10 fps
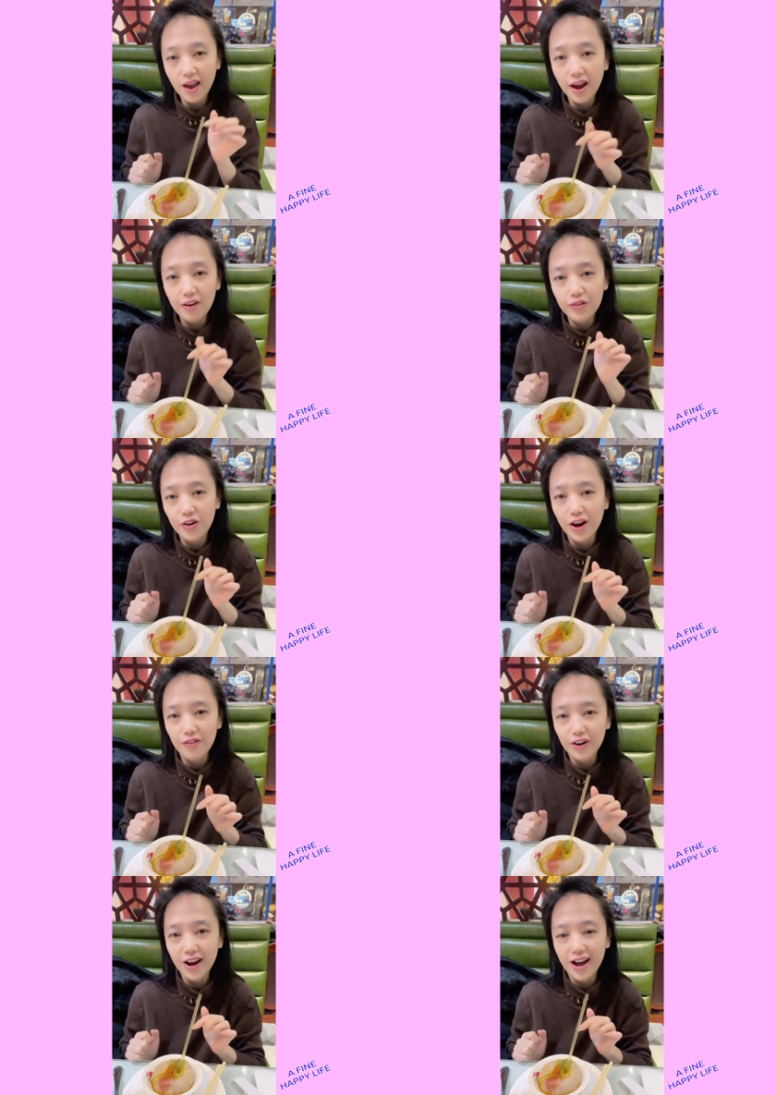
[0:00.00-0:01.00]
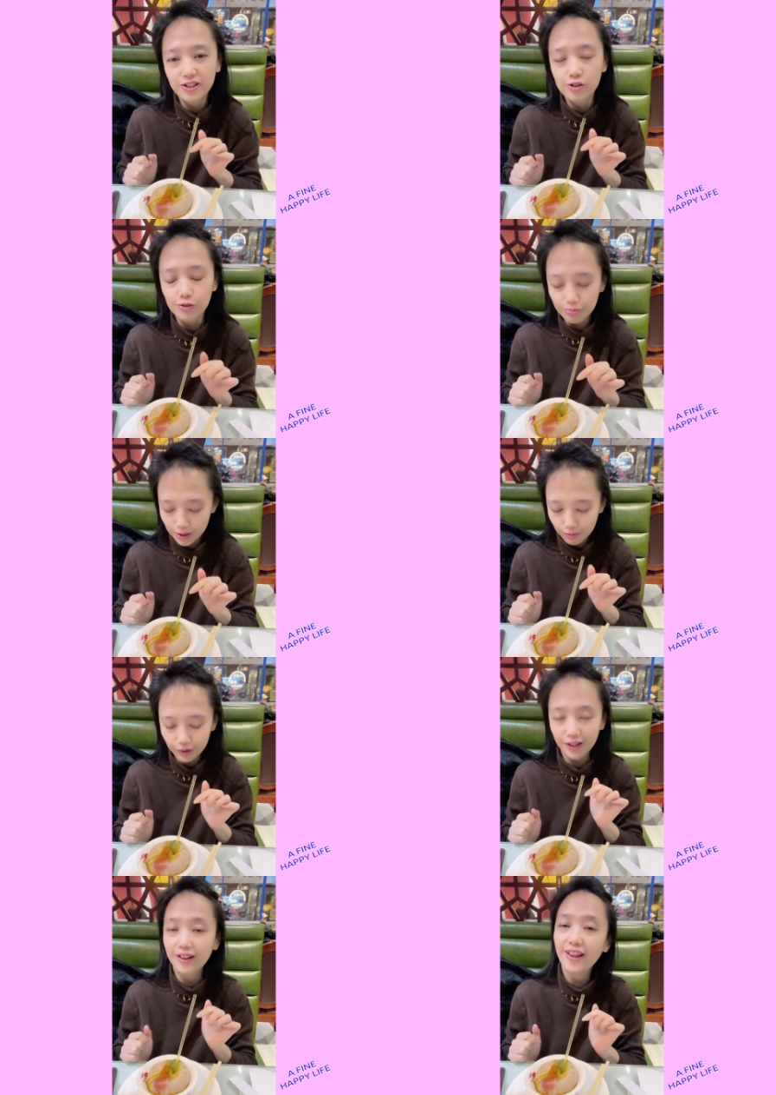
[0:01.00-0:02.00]
Have you ever had soup
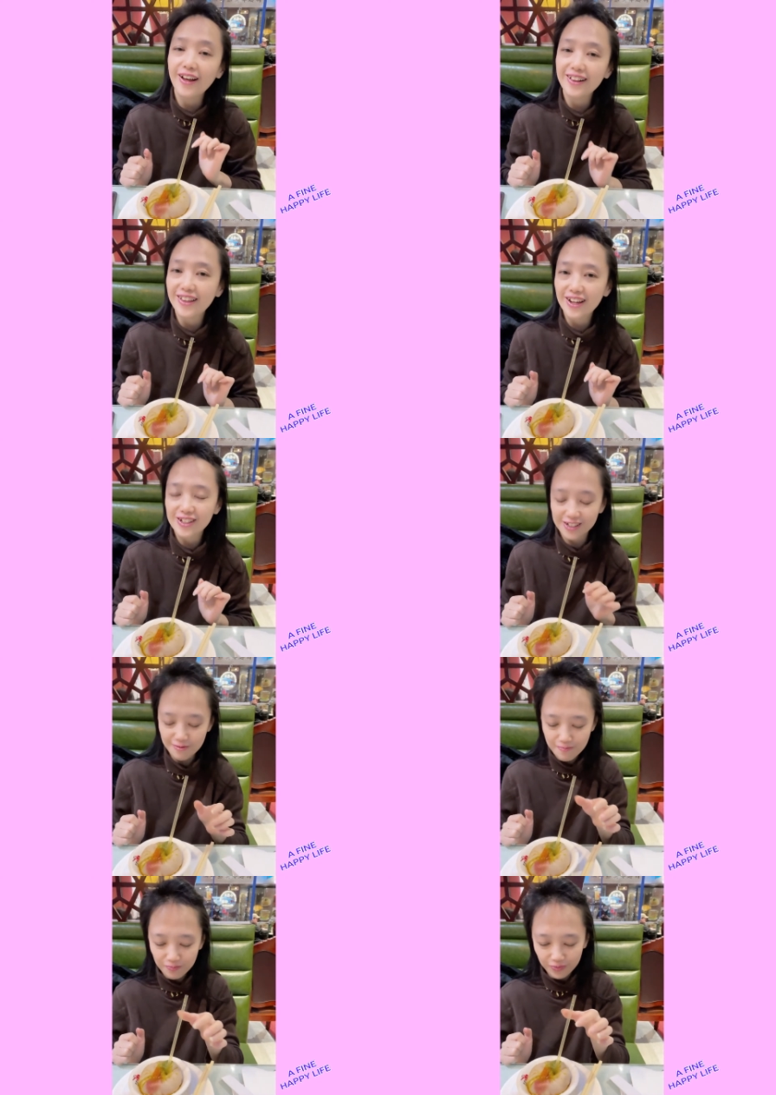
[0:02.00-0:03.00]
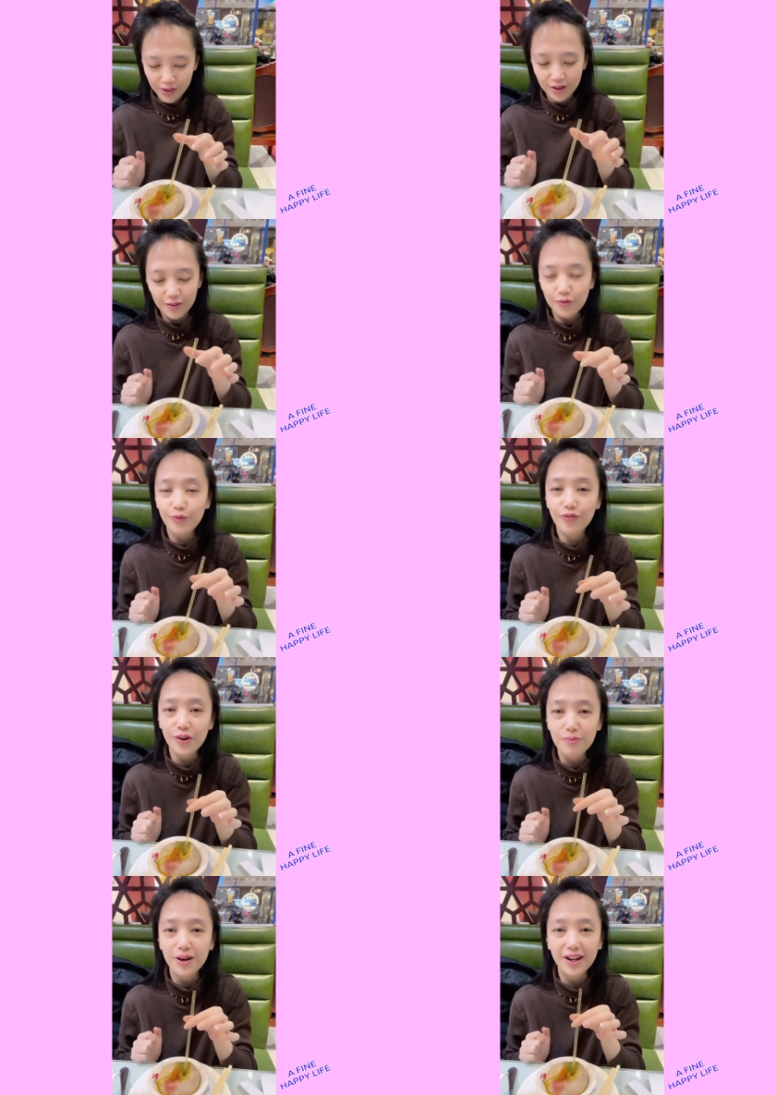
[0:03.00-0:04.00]
dumpling like this?
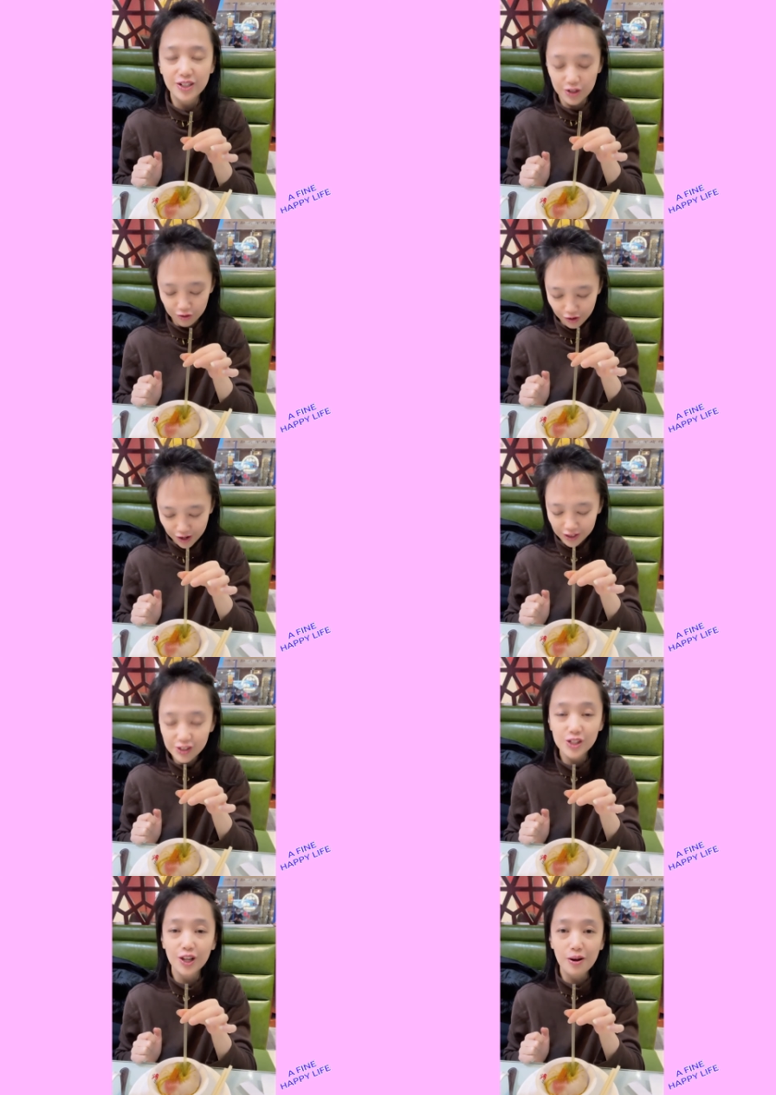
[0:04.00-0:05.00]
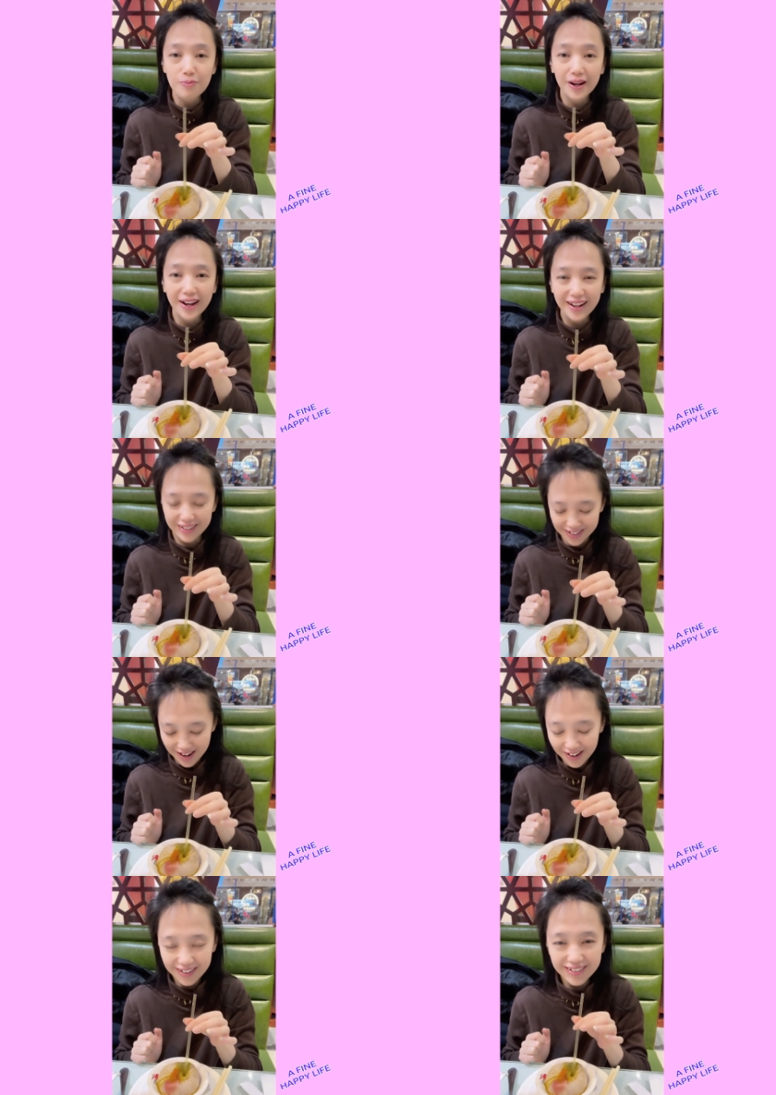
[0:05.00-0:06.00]
From a straw, slurping it.
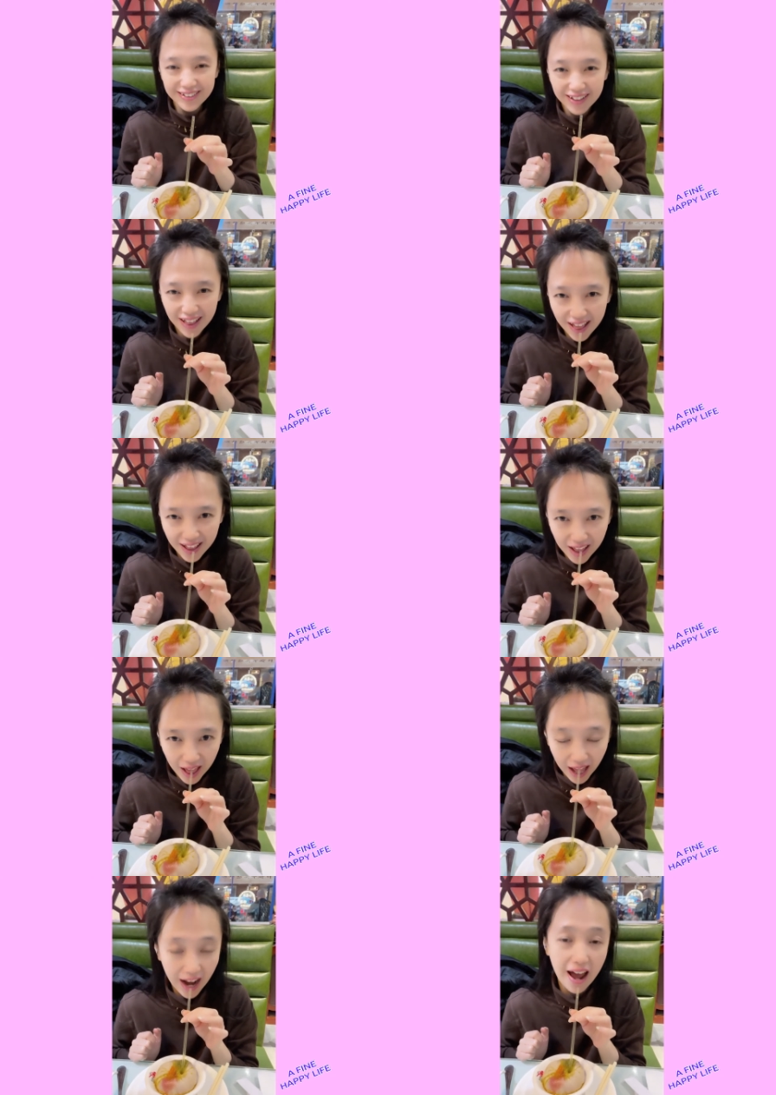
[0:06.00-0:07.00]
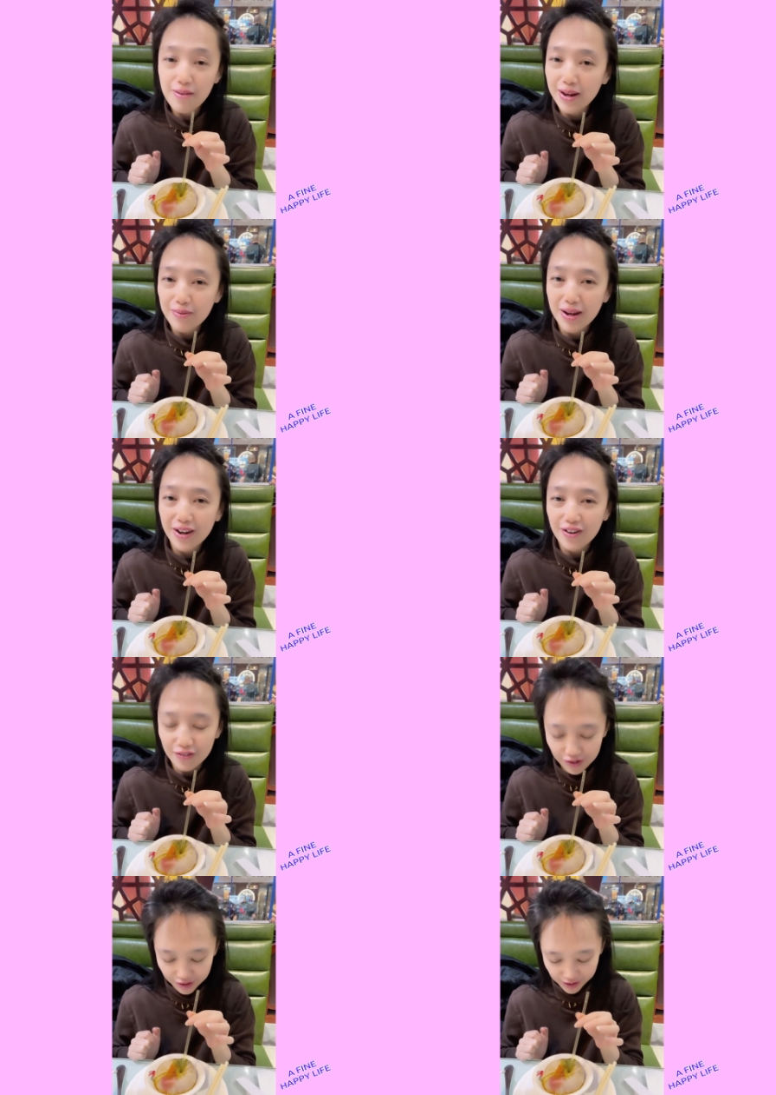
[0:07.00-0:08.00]
Huh? I make my own
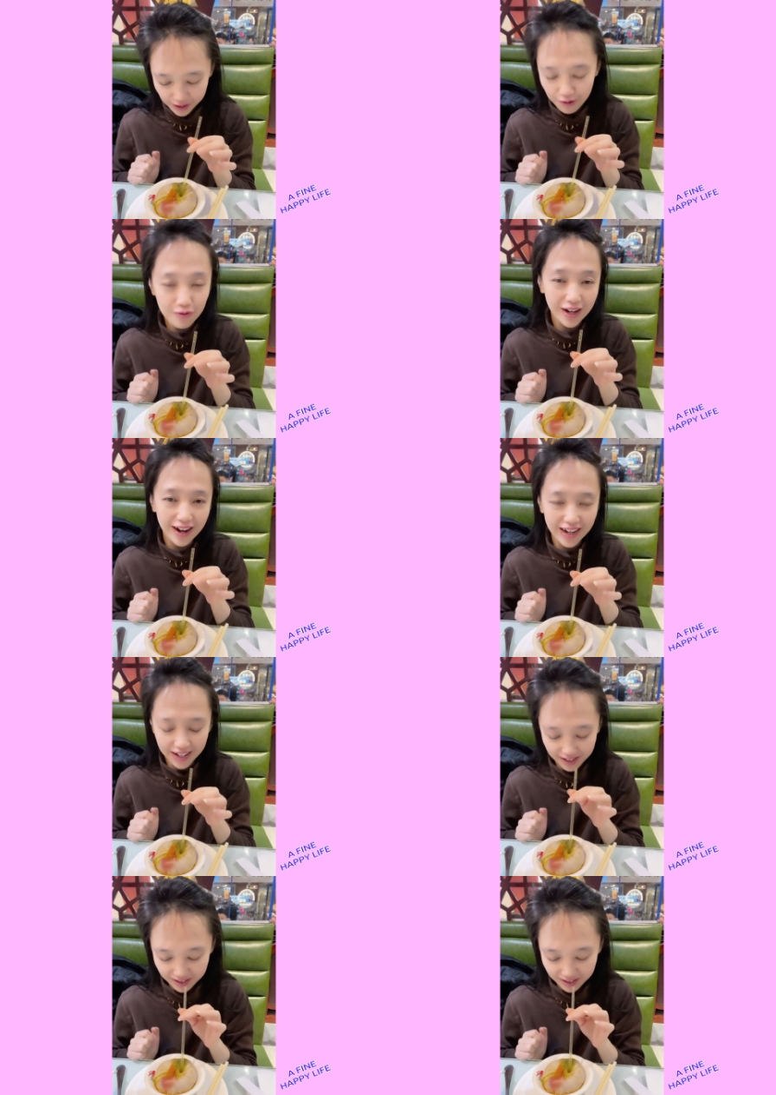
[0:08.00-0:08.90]
rules when I eat.